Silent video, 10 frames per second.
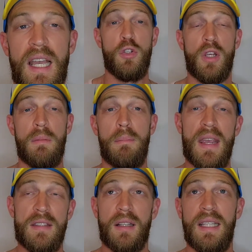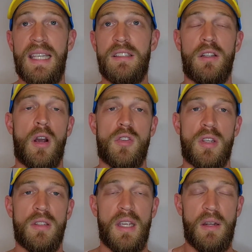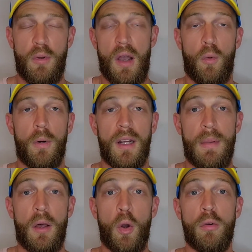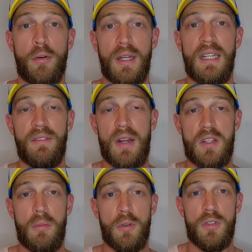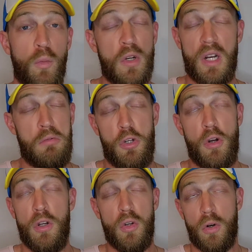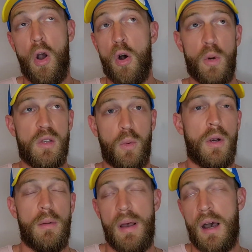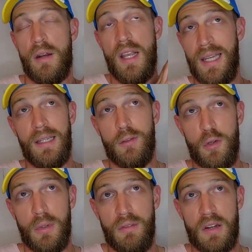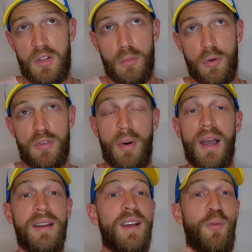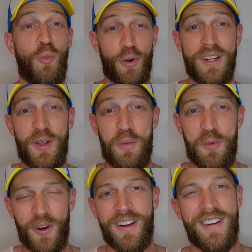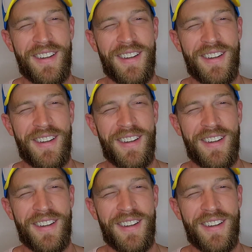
You can basically eat to your heart's content without worrying about overeating vegetables, which I'm sure you're always worried about eating too many vegetables, but worry no more.